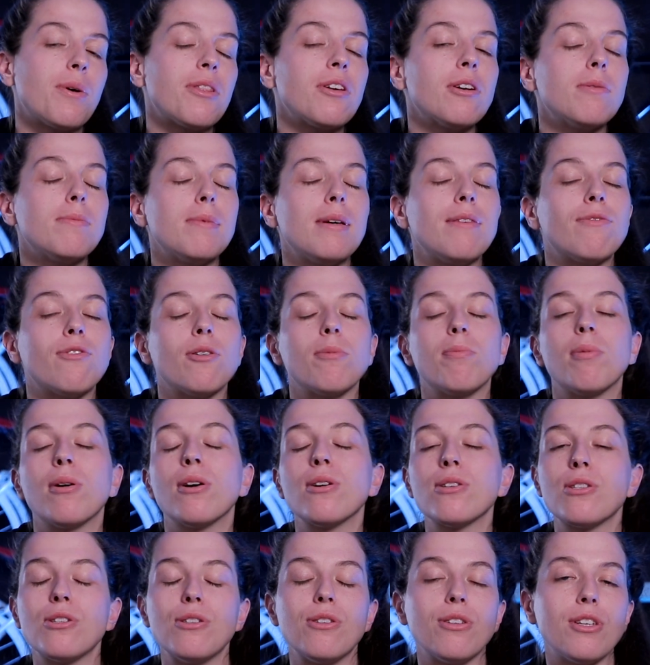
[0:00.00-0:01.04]
whether it be for
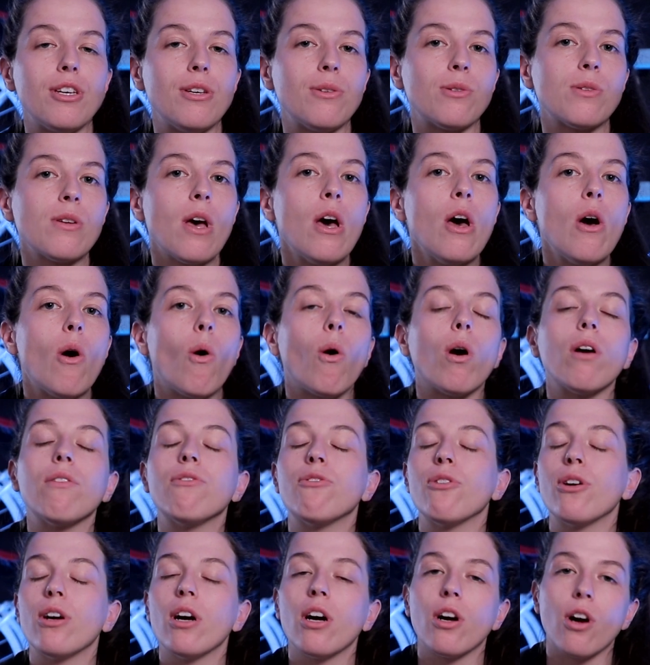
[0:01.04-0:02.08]
personal use or
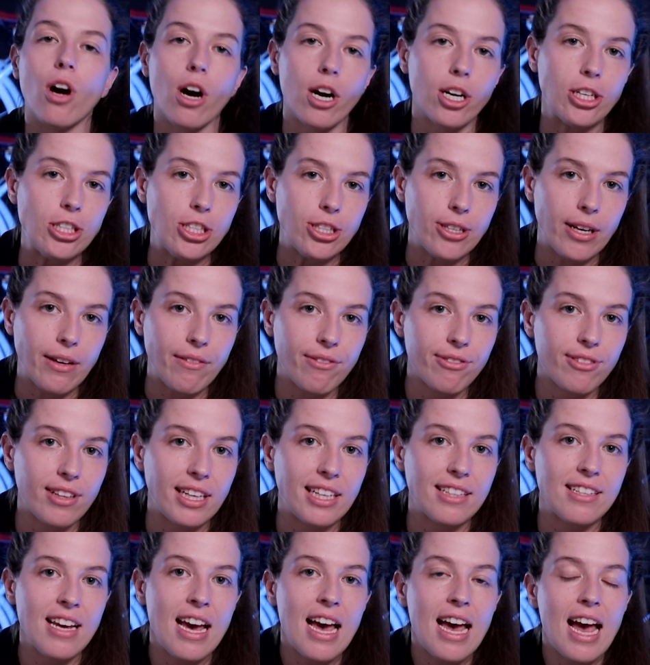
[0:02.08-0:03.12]
for a car sharing
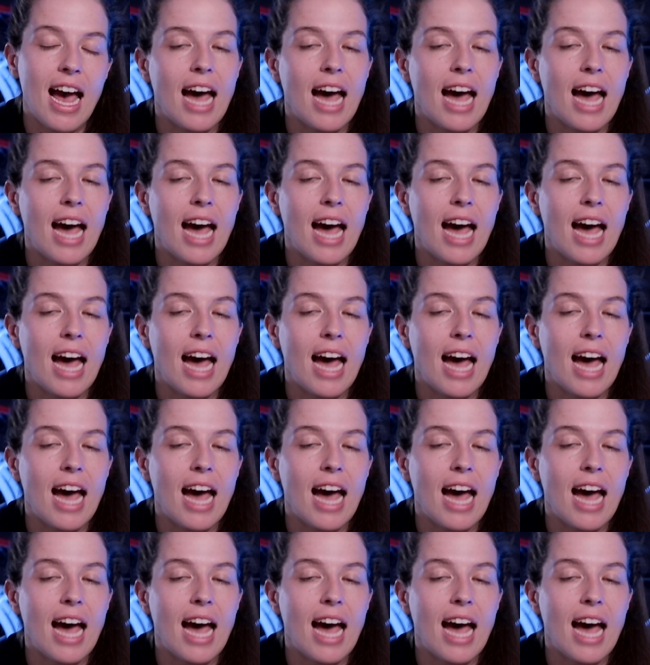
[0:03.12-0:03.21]
fleet.